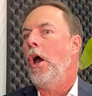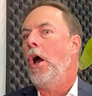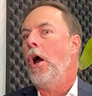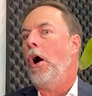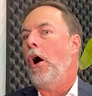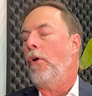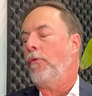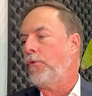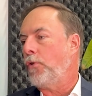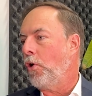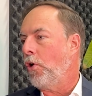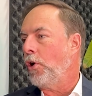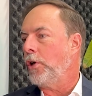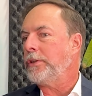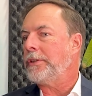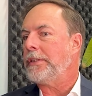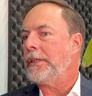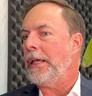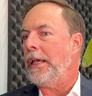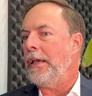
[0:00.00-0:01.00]
Of
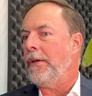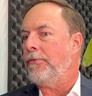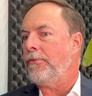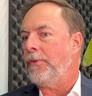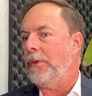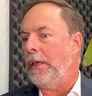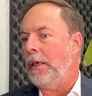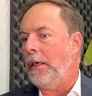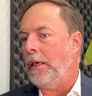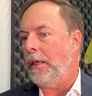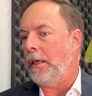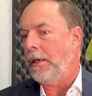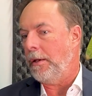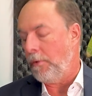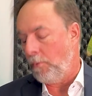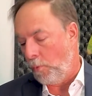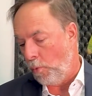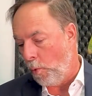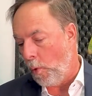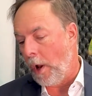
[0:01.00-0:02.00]
course,
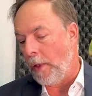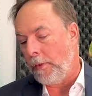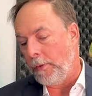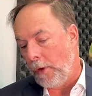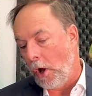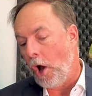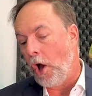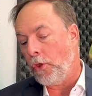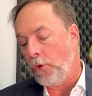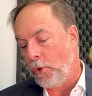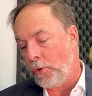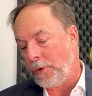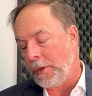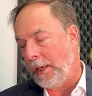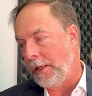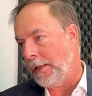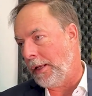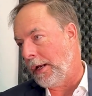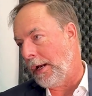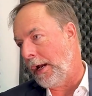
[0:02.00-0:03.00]
one other
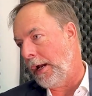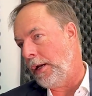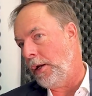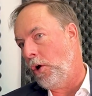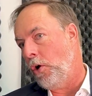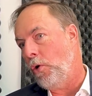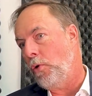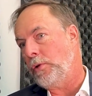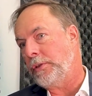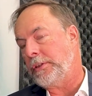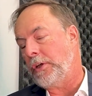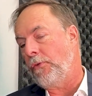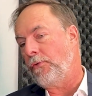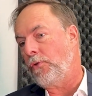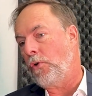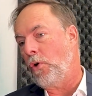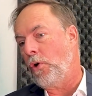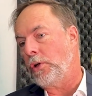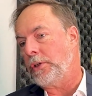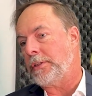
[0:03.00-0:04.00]
thing that I know is, of
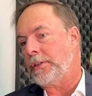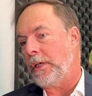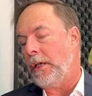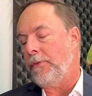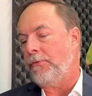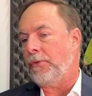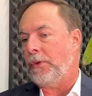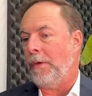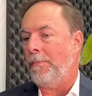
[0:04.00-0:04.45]
course, if the